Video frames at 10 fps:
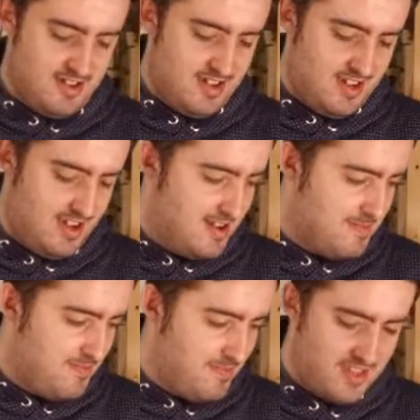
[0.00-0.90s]
yeah,
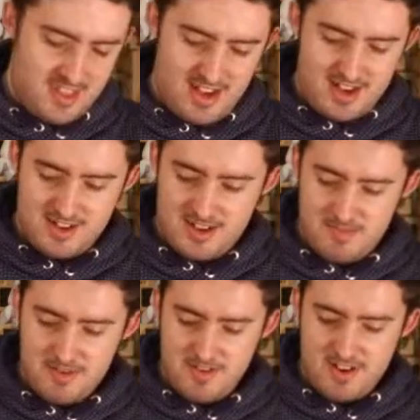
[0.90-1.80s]
that'd
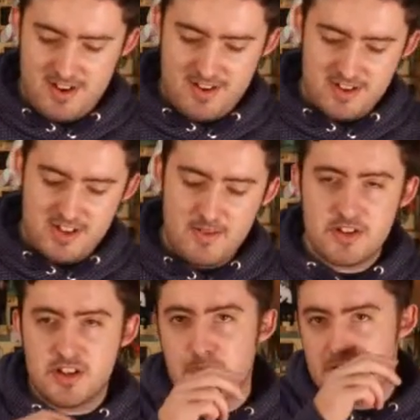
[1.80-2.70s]
be great. Just leave a
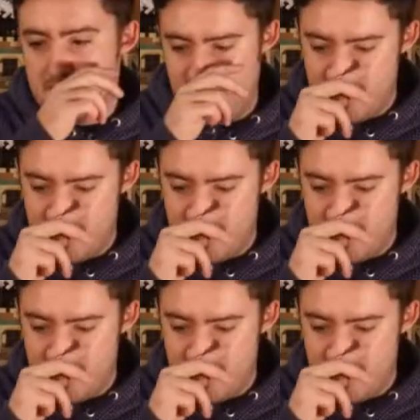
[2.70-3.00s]
super chat.